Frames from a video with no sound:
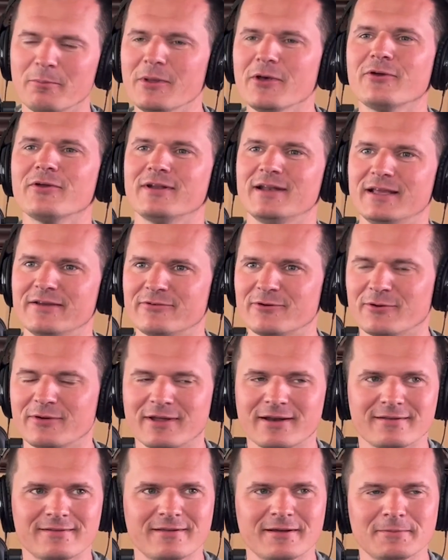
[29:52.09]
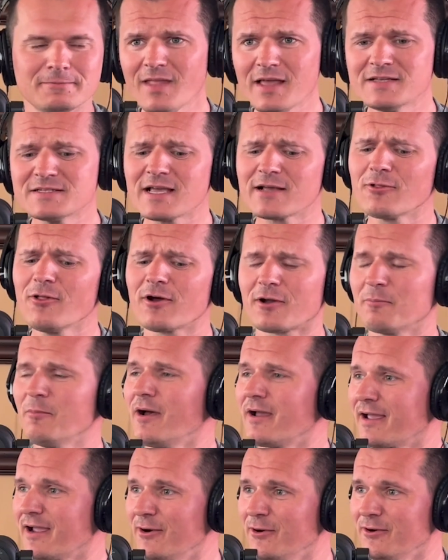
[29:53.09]
$1 million easy, I'll give it to him. He's like, look,
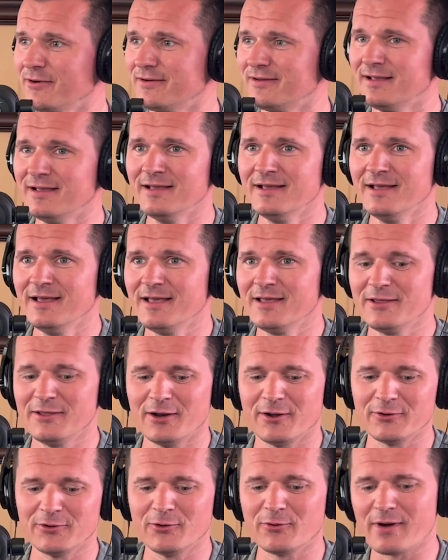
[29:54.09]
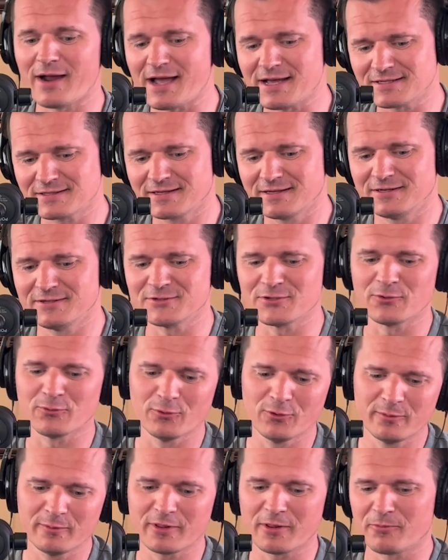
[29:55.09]
Mike, I heard, you were asking, is there
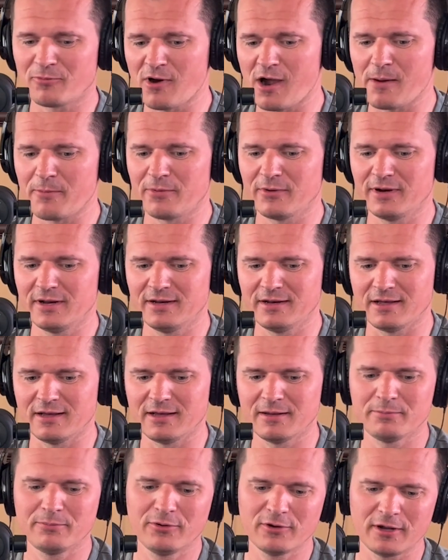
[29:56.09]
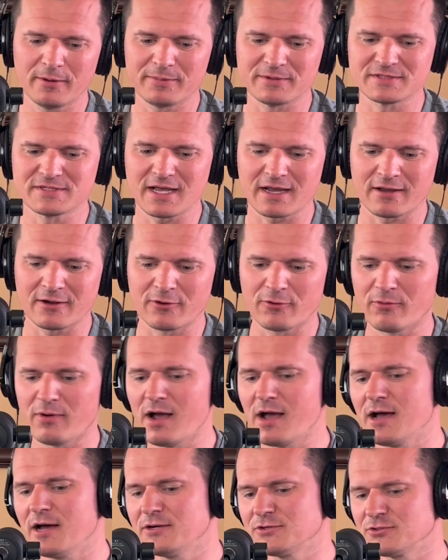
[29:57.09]
room on the property to put up a second
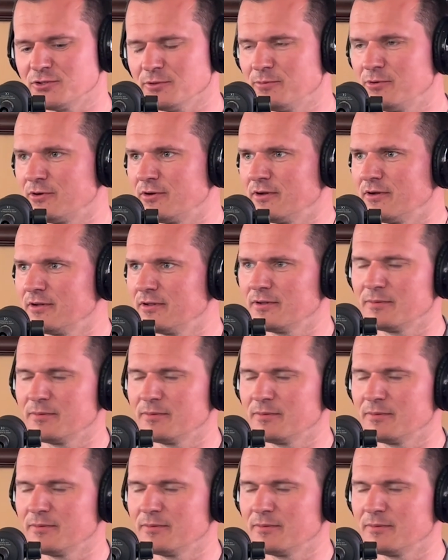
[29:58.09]
garage or put